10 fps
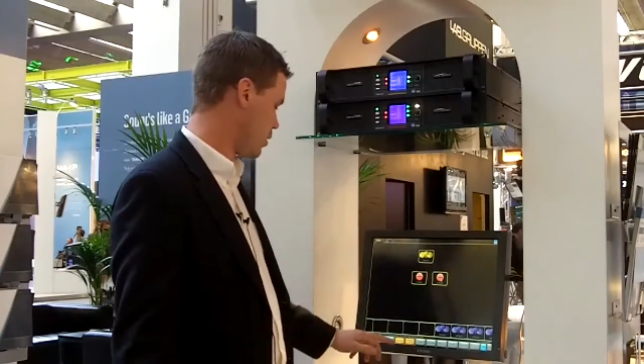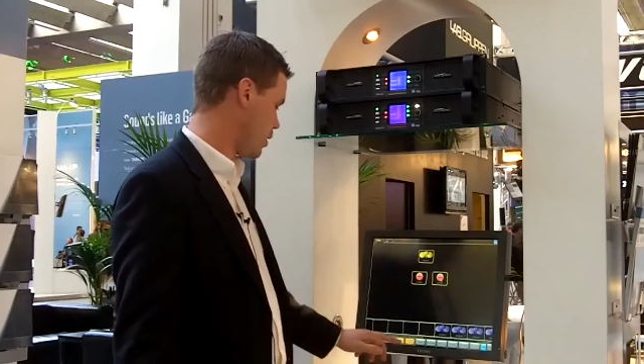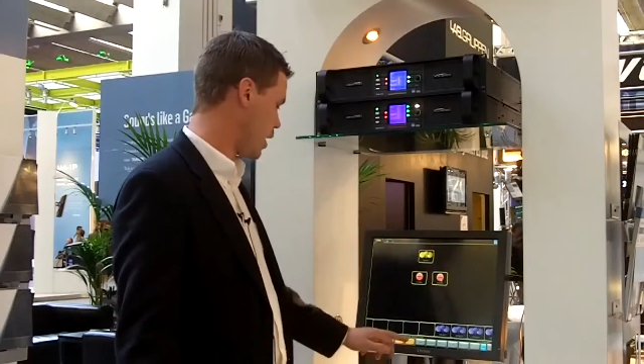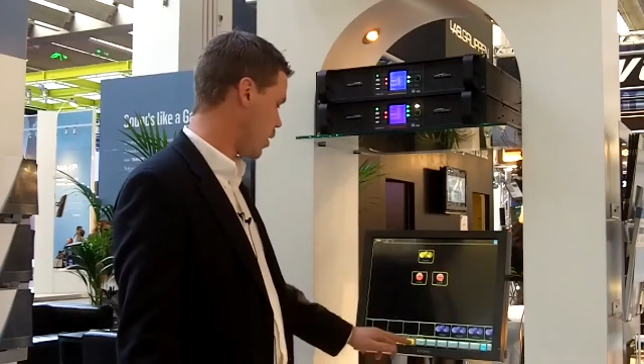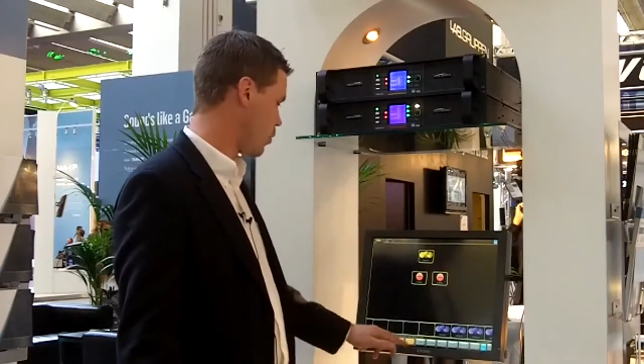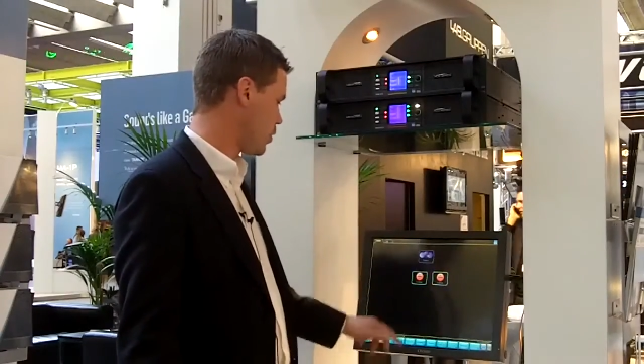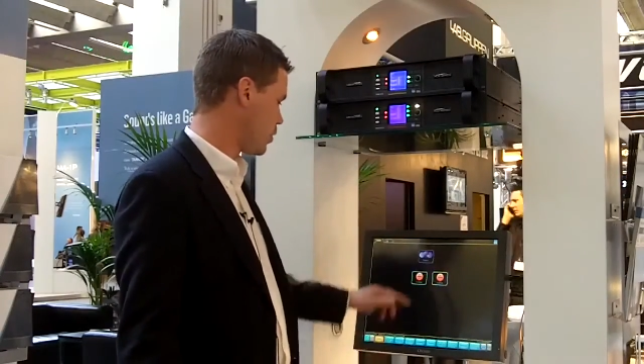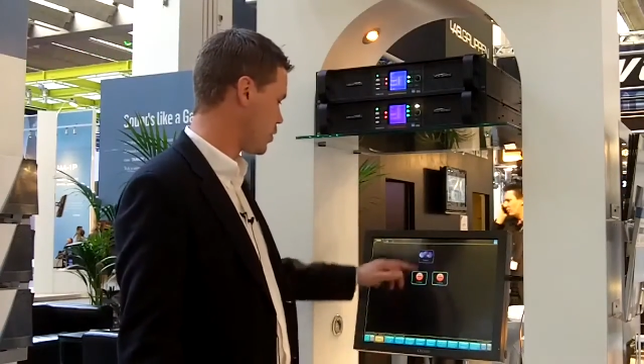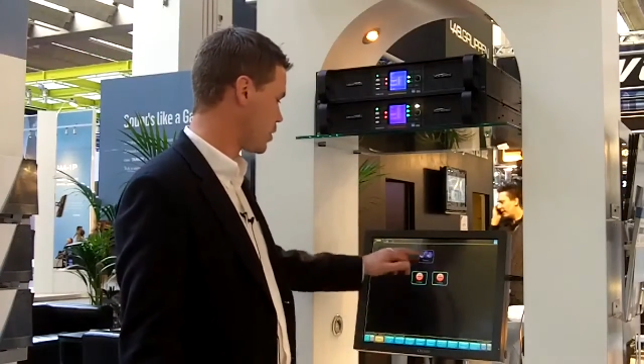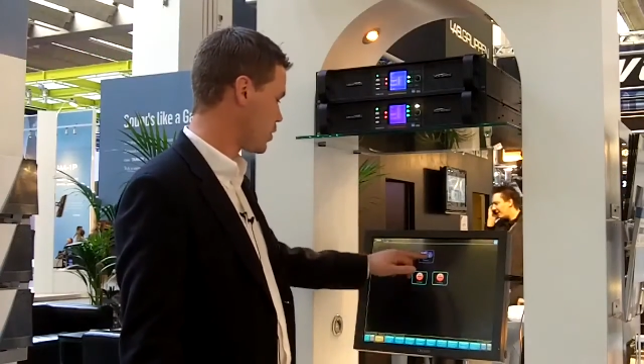And now
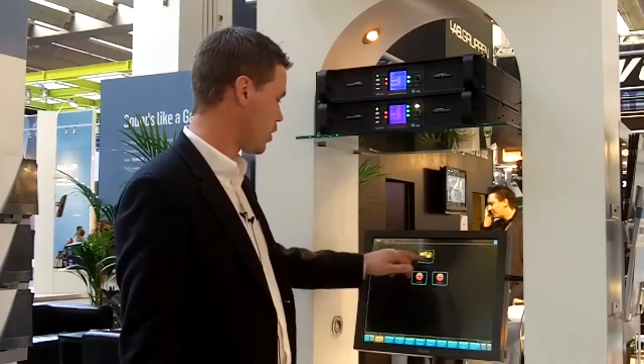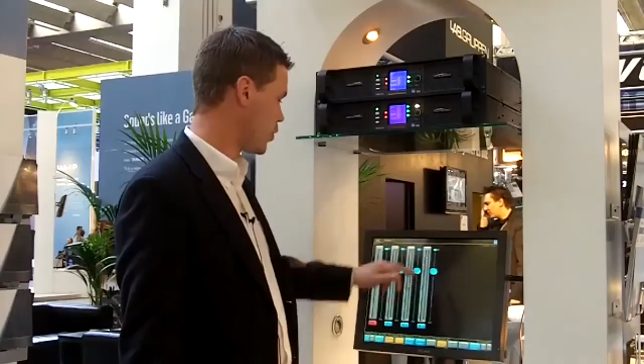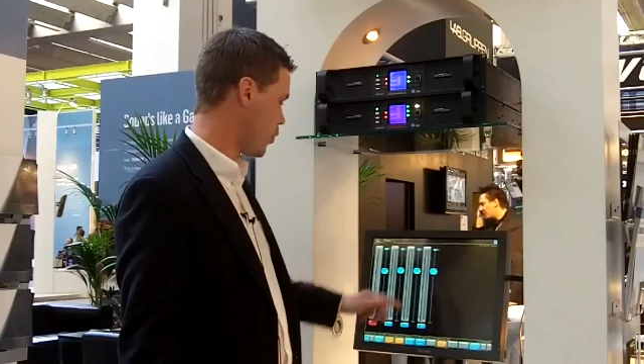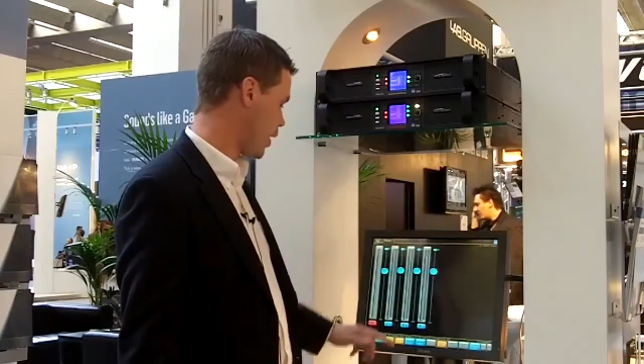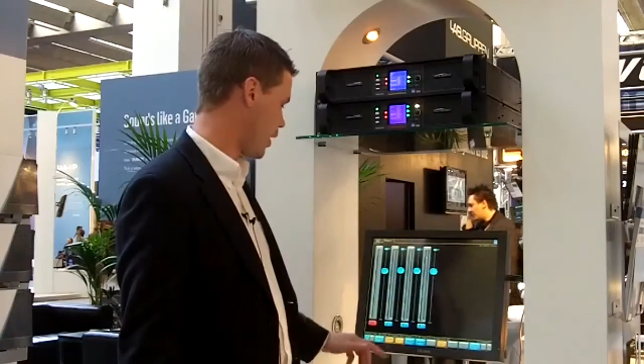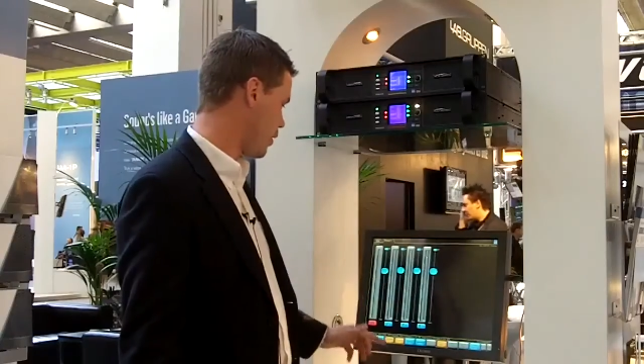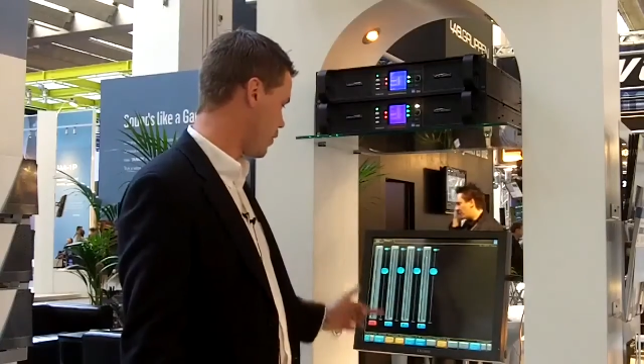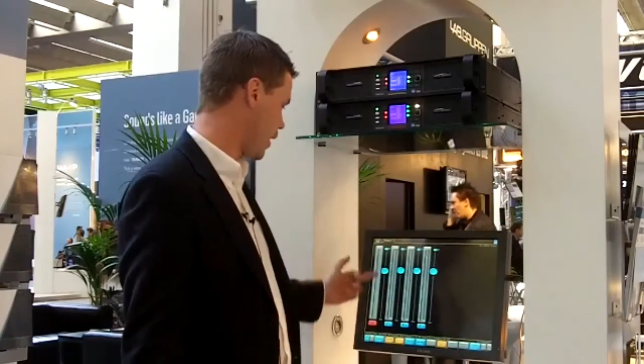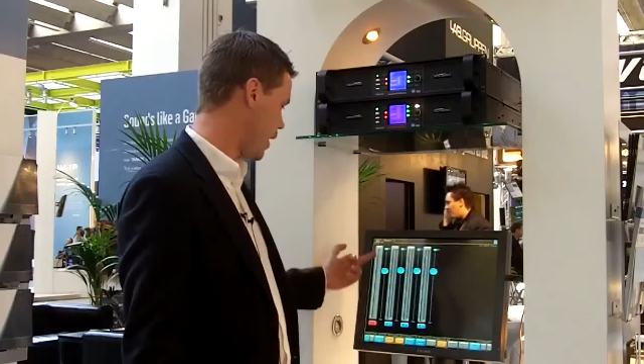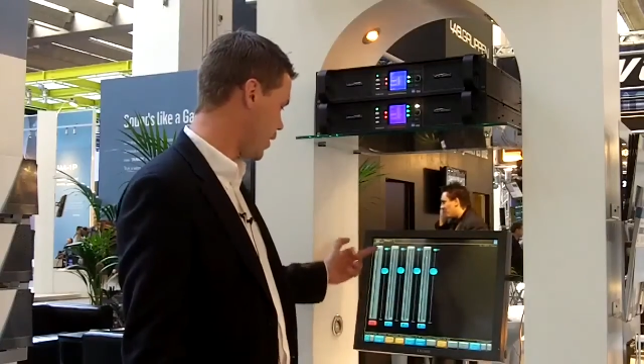you can start doing
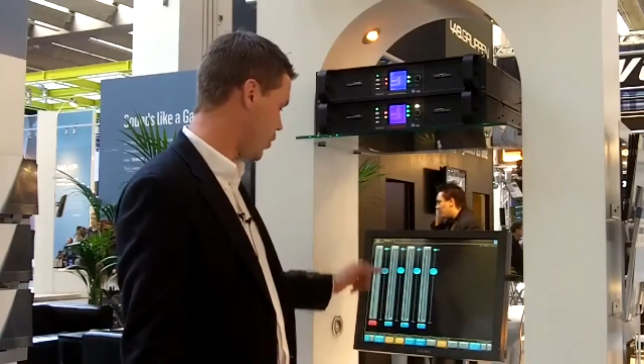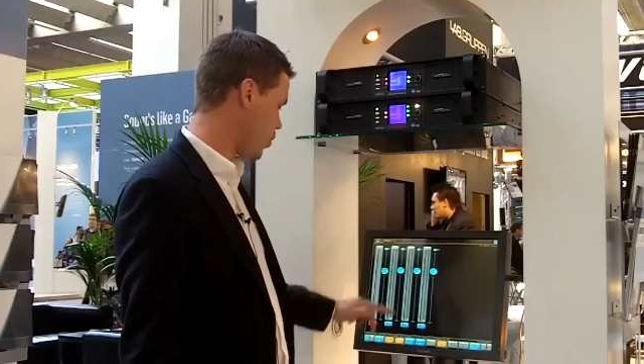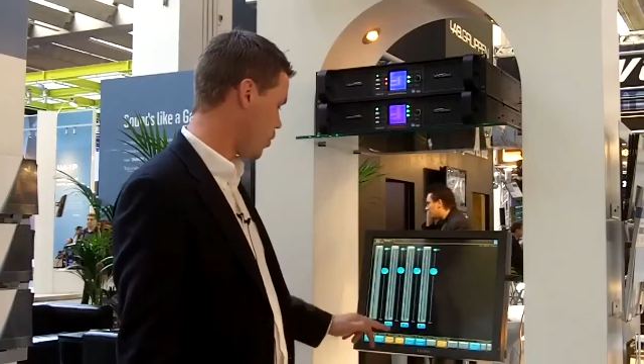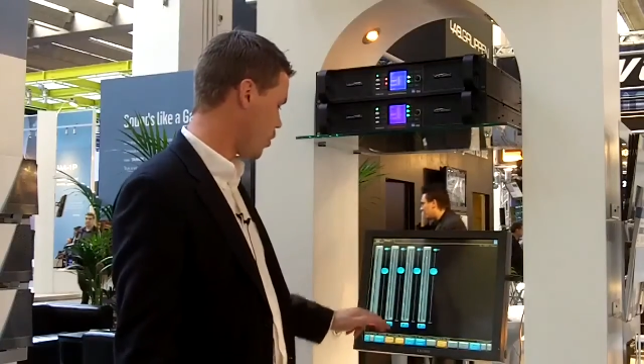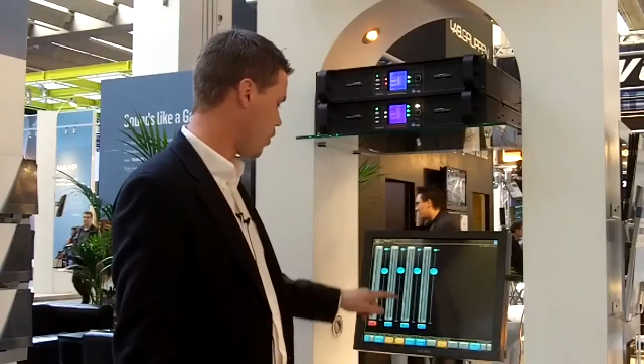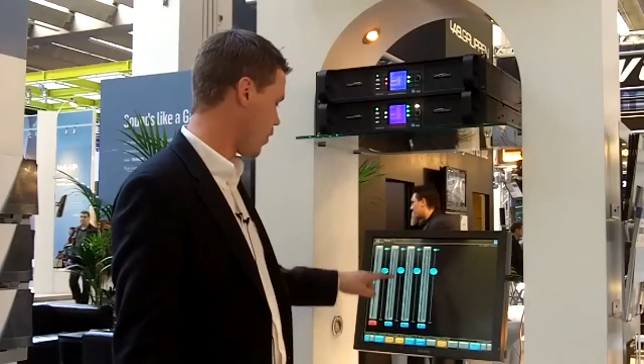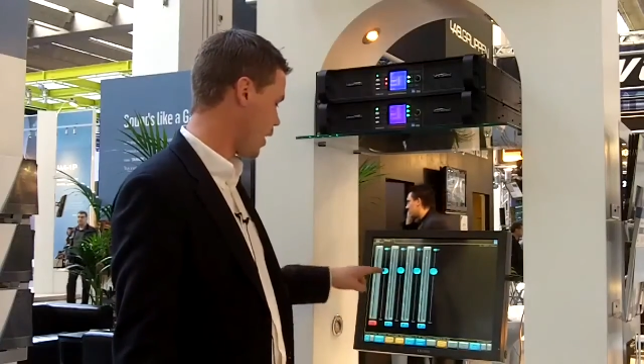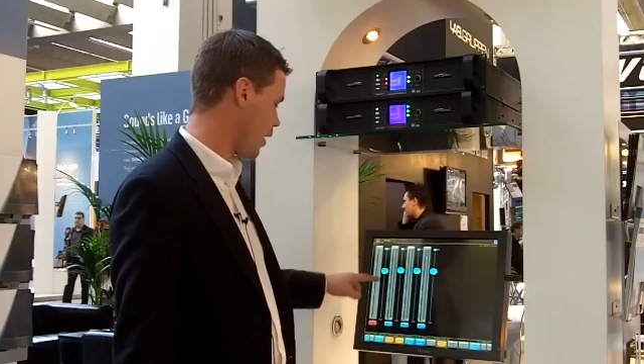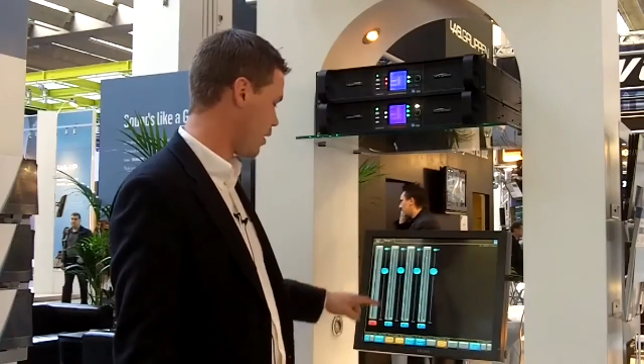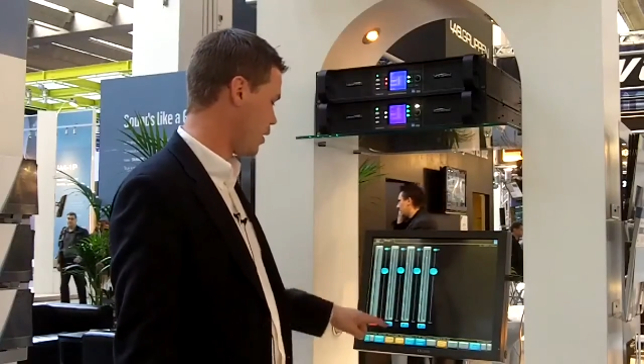the EQ or
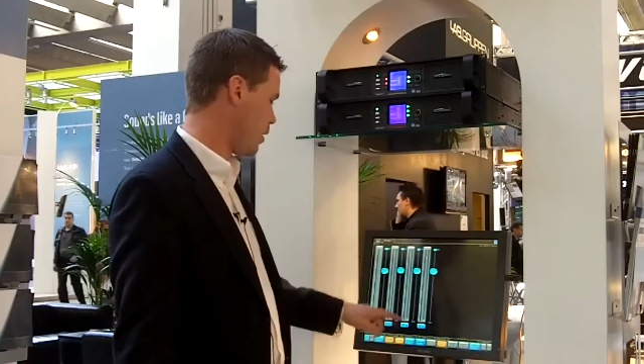the